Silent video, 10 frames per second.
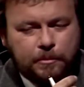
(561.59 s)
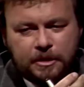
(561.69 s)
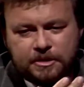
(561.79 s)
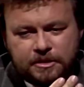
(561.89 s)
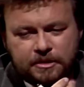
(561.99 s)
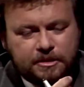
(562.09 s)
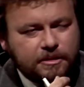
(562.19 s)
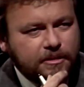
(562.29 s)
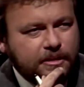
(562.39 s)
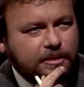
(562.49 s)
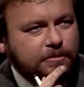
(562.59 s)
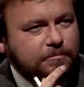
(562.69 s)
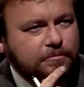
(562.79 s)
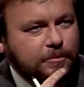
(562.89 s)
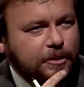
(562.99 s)
Why doesn't,
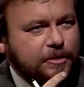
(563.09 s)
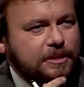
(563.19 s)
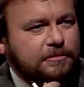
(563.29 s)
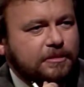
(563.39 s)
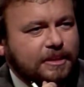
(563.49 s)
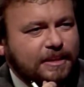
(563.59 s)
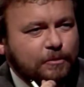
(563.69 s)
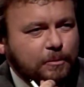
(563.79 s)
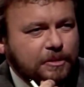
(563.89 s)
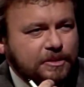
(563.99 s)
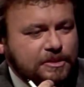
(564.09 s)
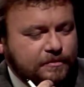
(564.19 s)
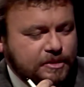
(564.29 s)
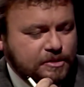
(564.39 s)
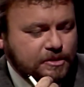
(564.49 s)
why don't they level with us if
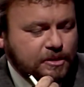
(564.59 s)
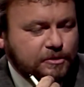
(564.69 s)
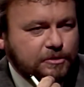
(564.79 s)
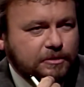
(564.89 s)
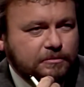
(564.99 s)
this is all true?